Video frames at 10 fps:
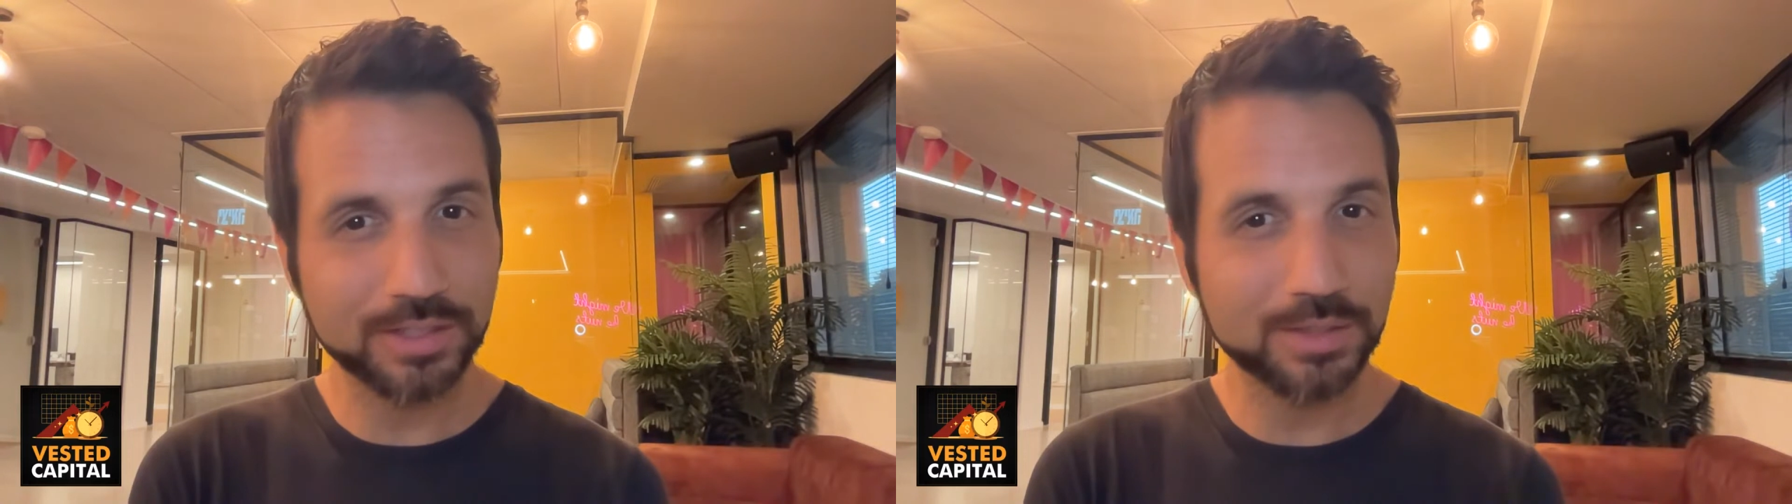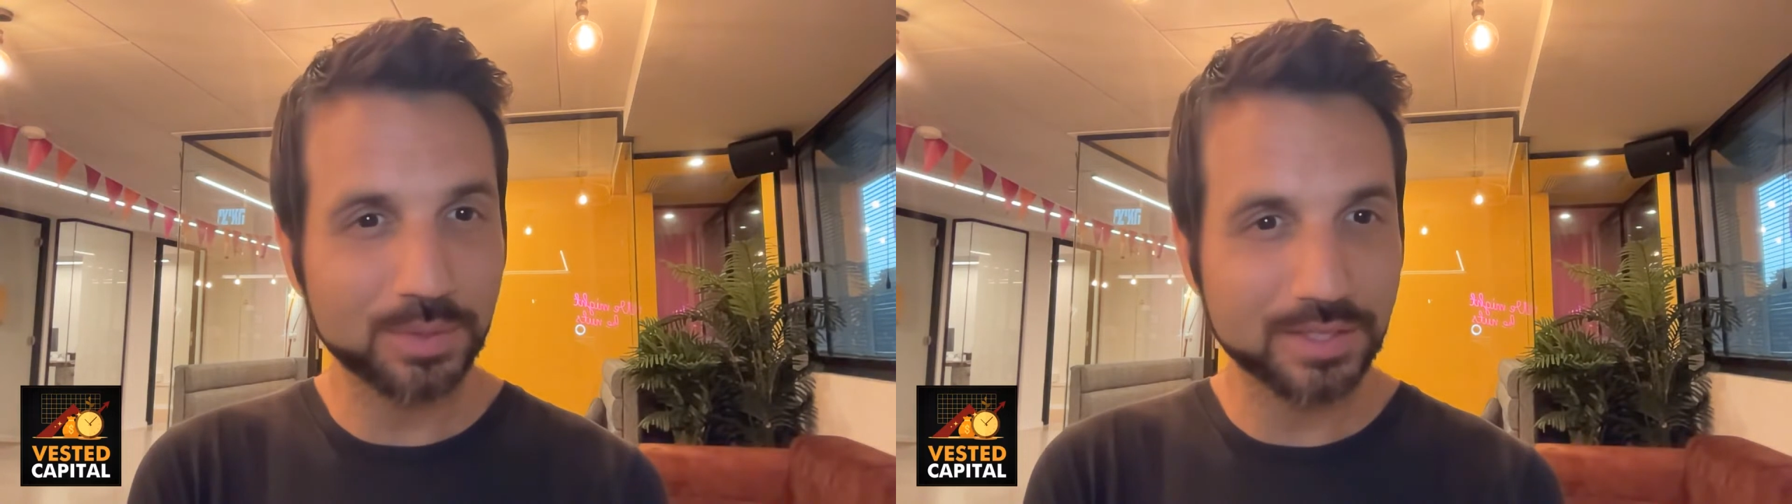
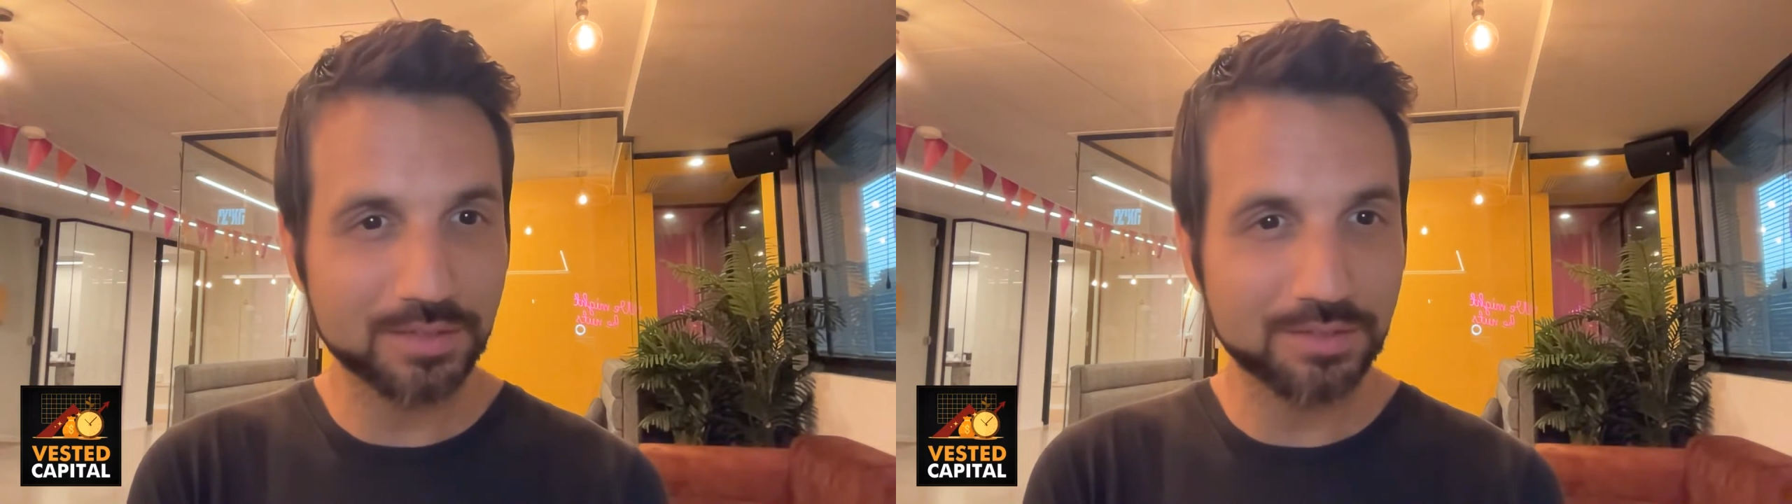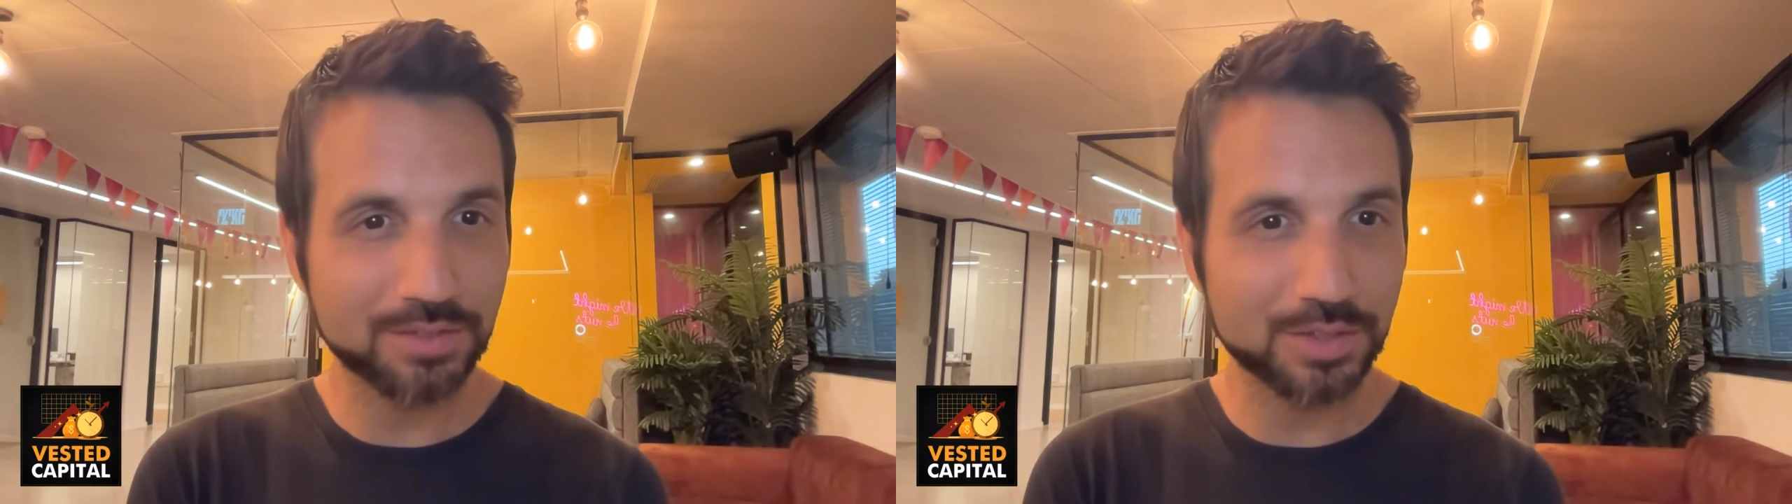to
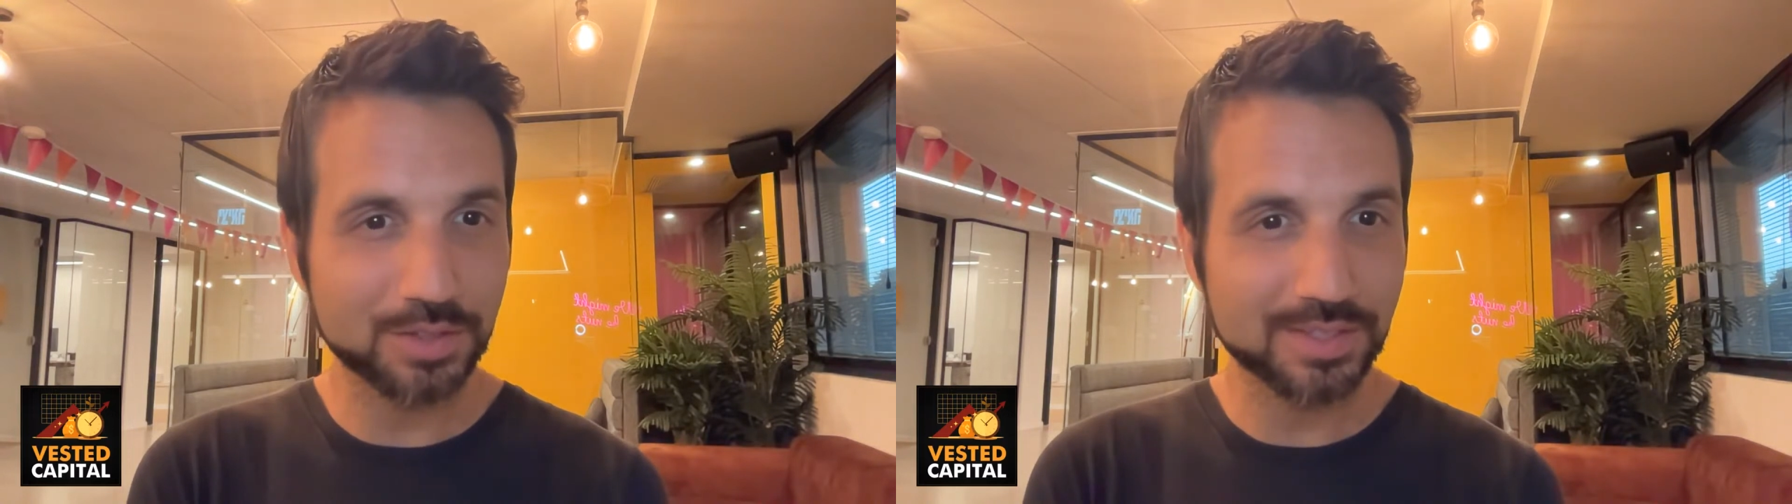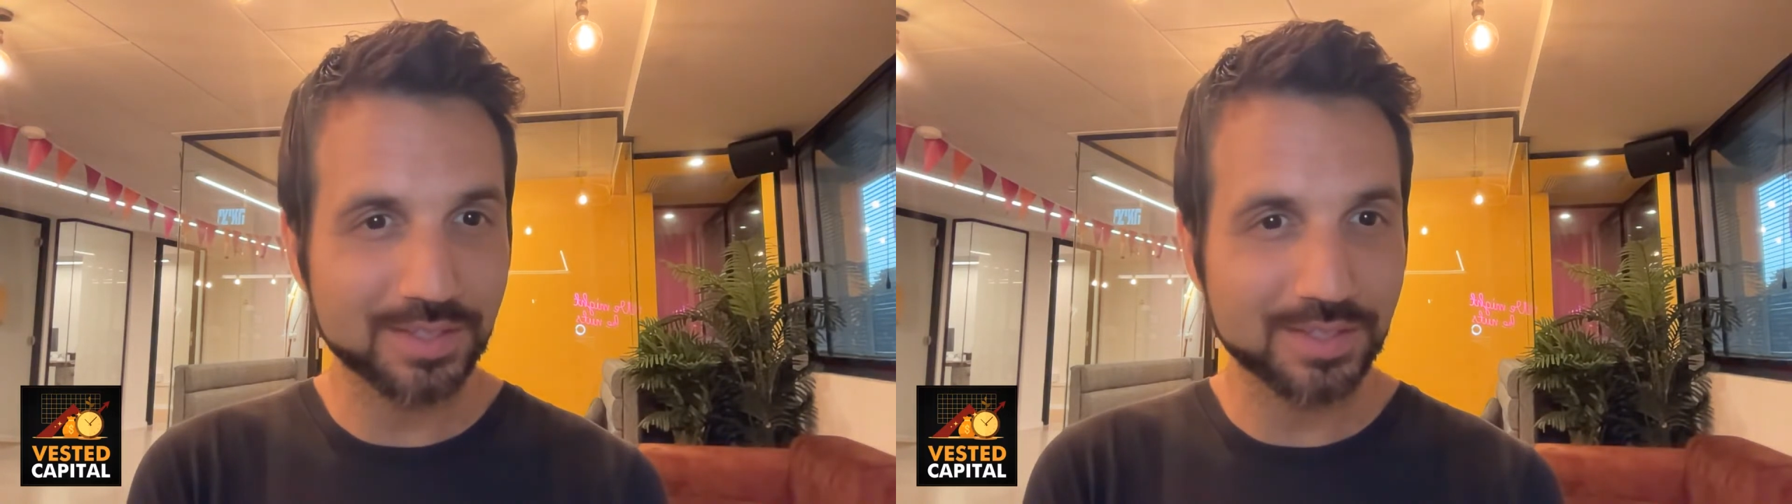raise our first